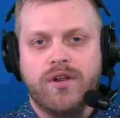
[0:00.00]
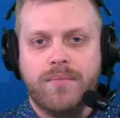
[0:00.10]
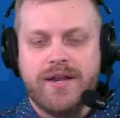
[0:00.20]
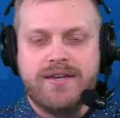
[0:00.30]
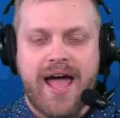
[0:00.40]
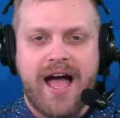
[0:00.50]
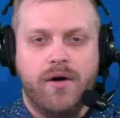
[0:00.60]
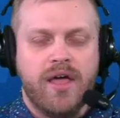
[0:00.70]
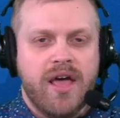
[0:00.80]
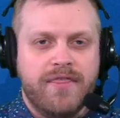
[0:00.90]
to be
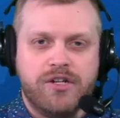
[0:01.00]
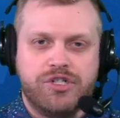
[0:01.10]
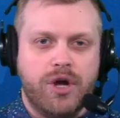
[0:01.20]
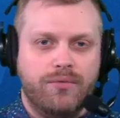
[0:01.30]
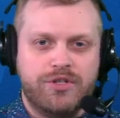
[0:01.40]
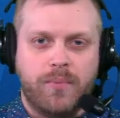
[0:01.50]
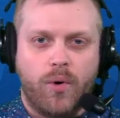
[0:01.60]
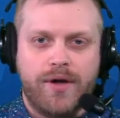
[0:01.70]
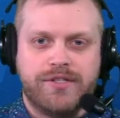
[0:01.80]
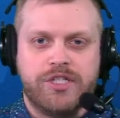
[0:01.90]
down. The Jones
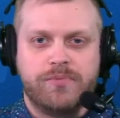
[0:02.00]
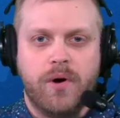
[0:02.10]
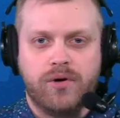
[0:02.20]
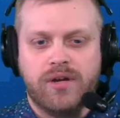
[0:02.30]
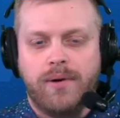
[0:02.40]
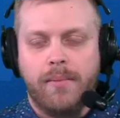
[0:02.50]
boys had spoken